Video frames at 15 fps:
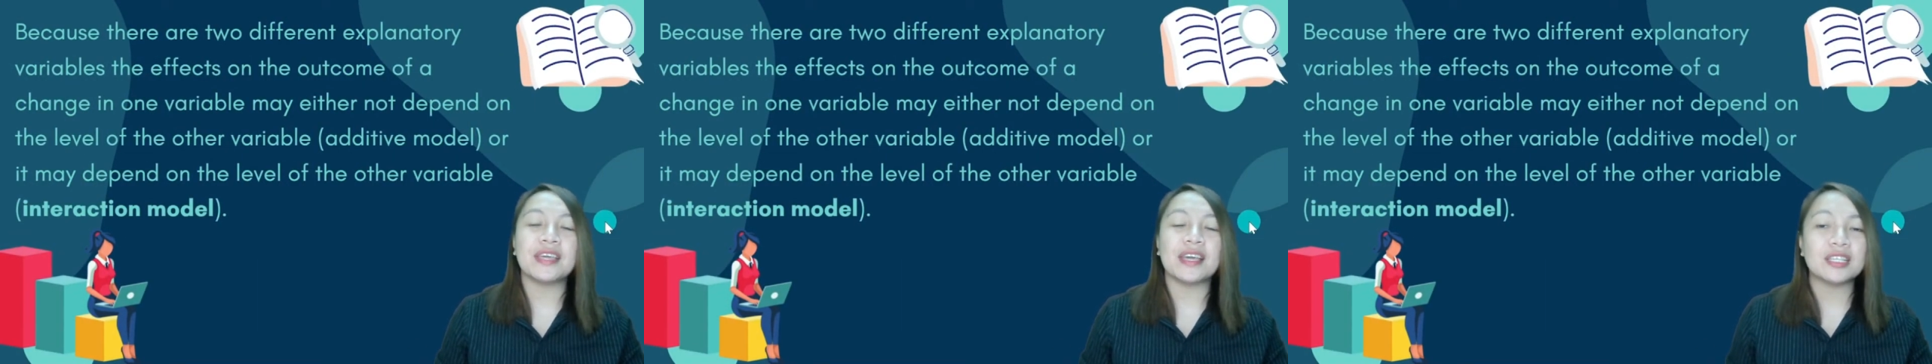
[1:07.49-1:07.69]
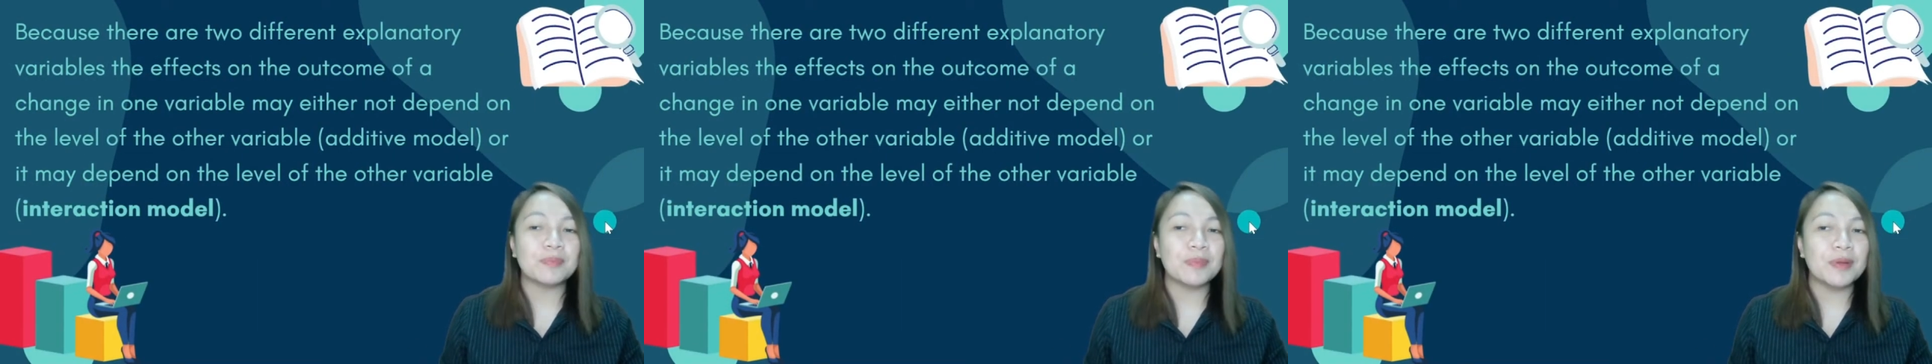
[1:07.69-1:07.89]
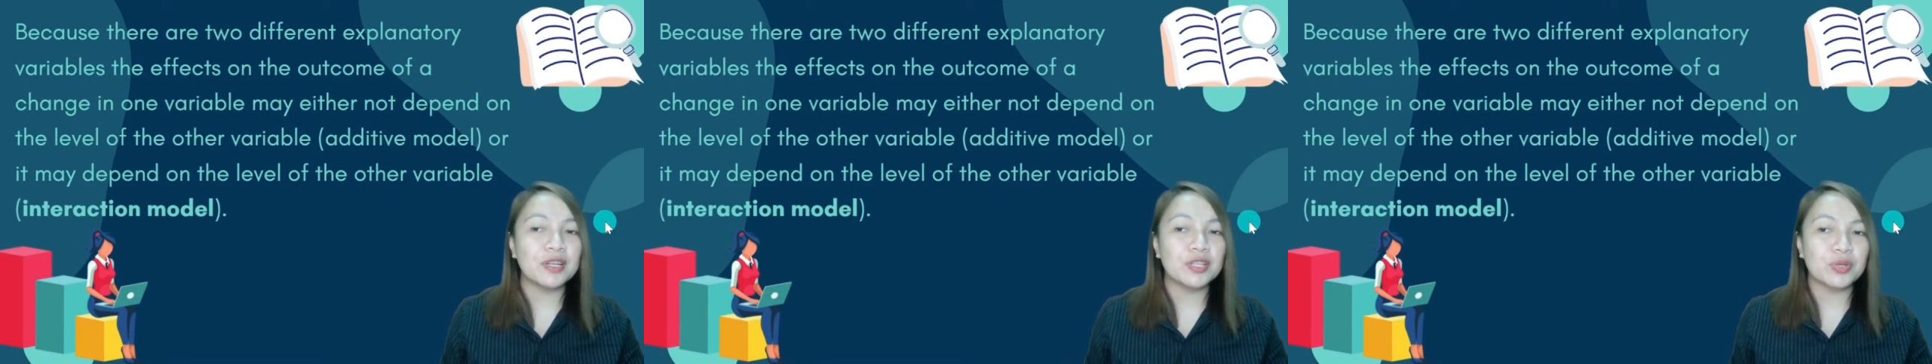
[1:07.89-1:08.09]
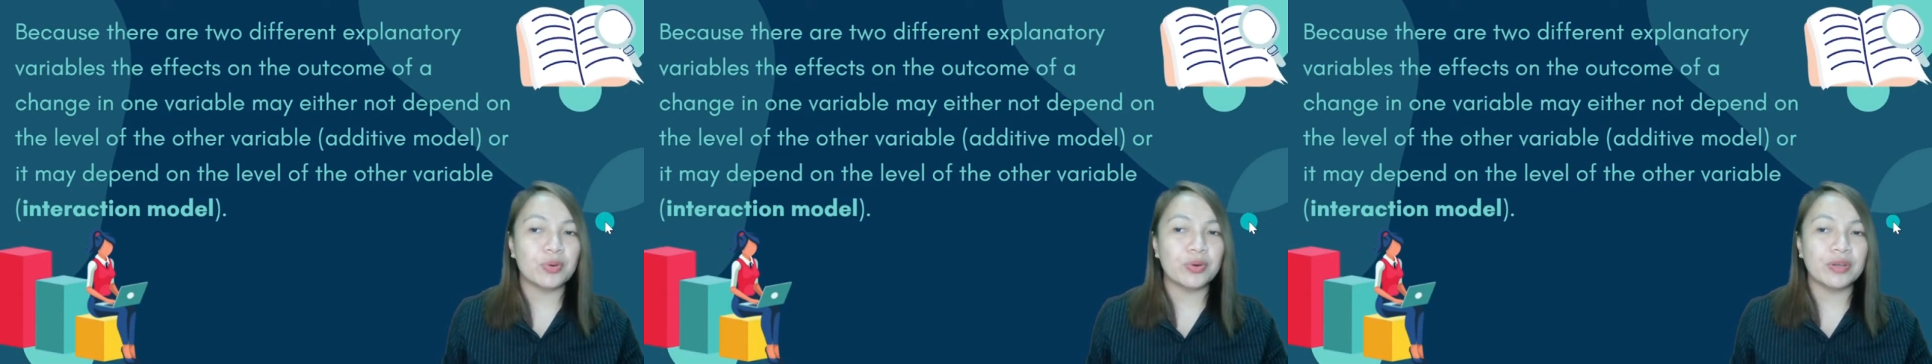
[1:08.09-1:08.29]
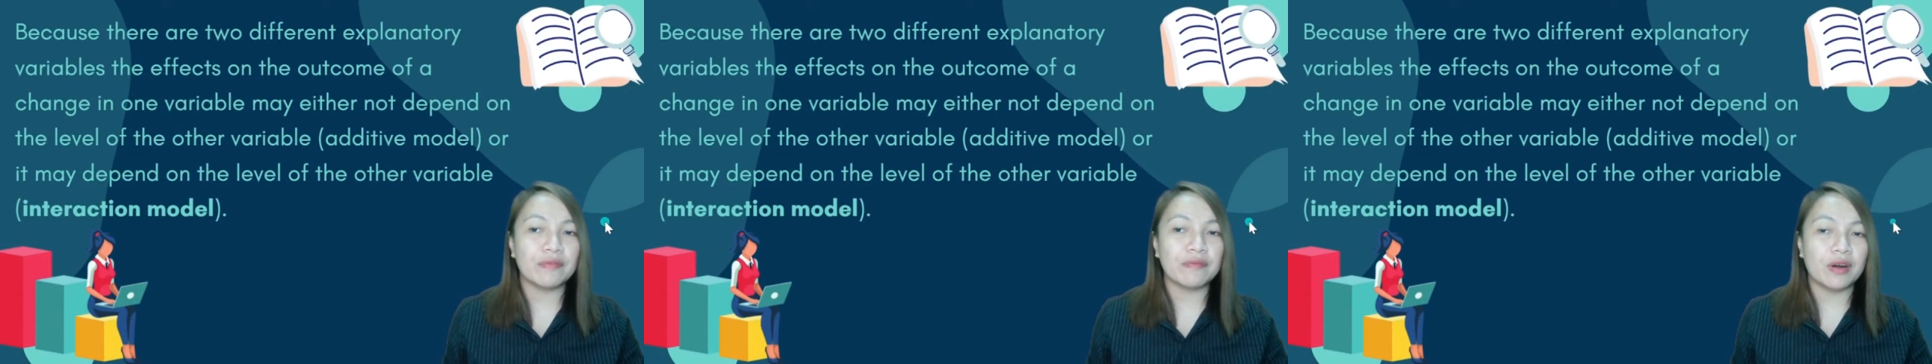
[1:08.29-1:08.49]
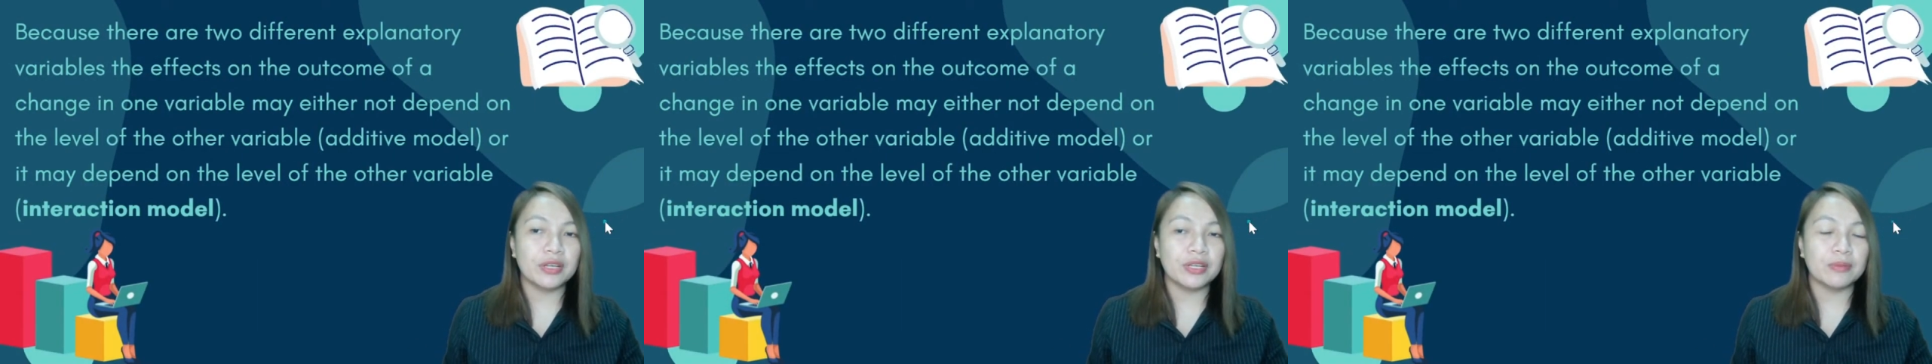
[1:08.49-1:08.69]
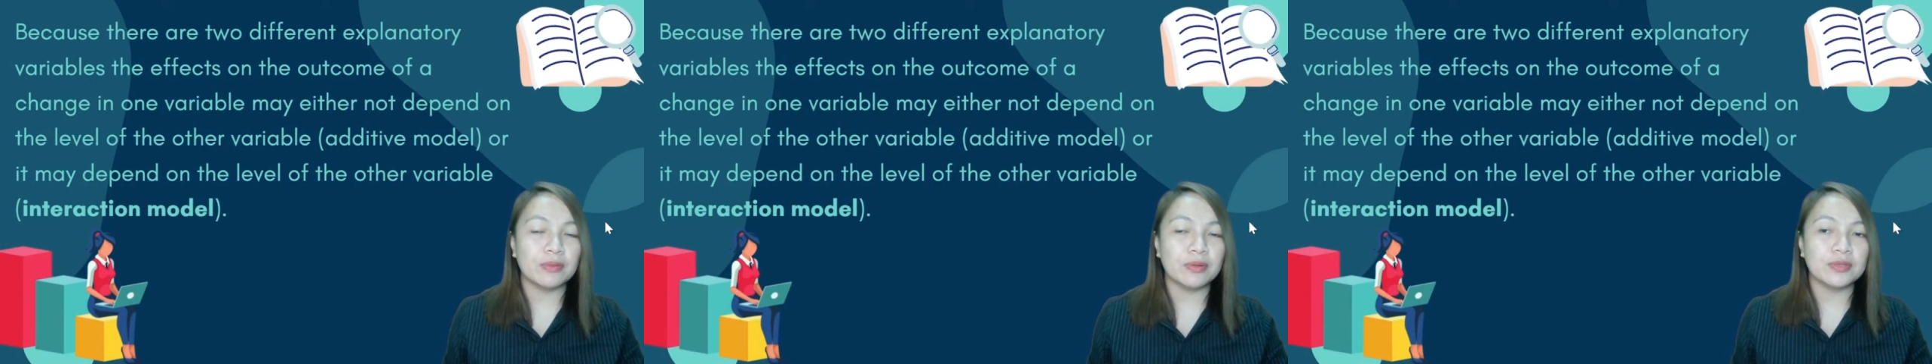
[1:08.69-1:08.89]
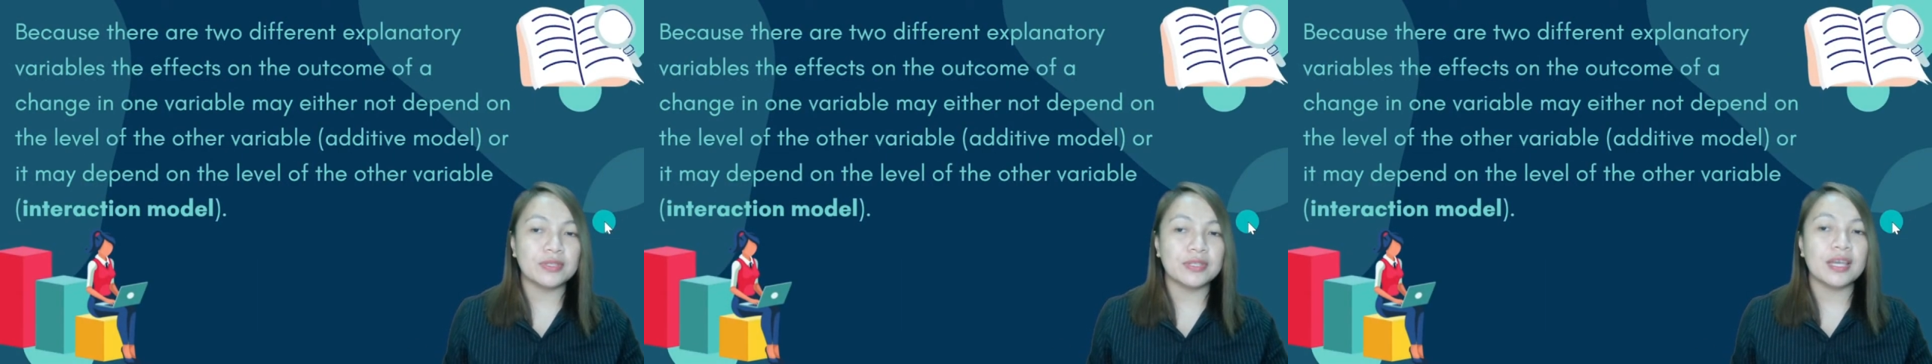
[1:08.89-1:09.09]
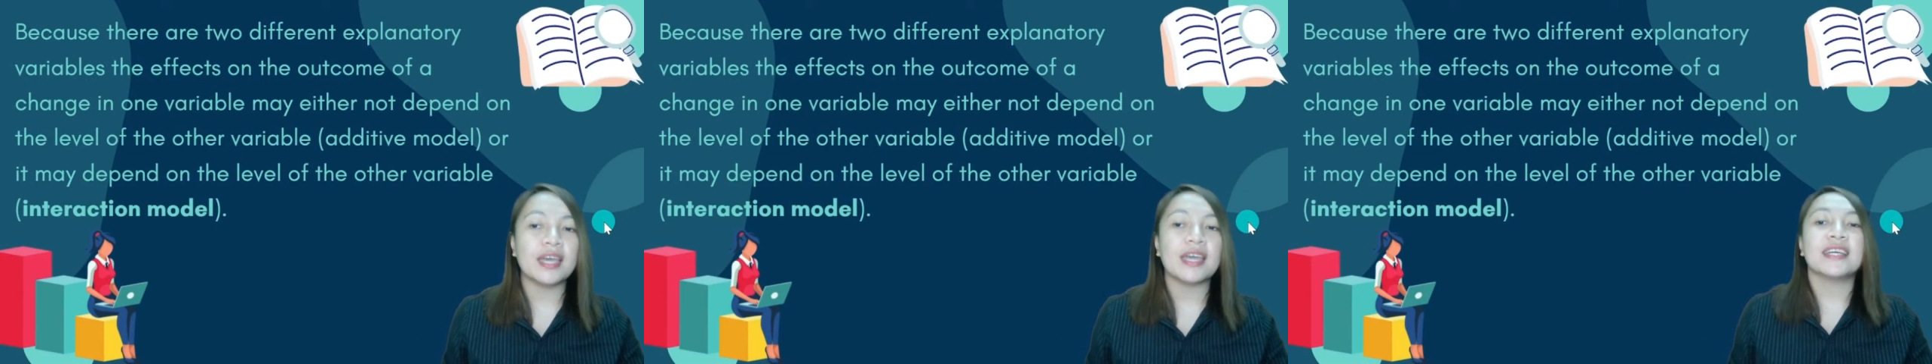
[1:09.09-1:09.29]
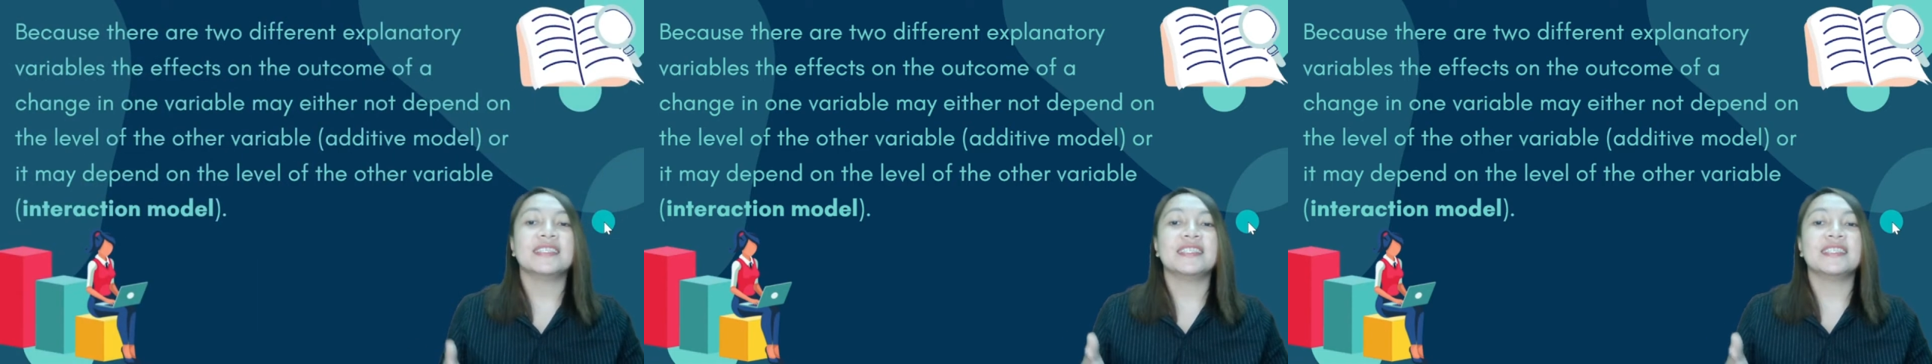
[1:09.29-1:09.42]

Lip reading: explanatory variables,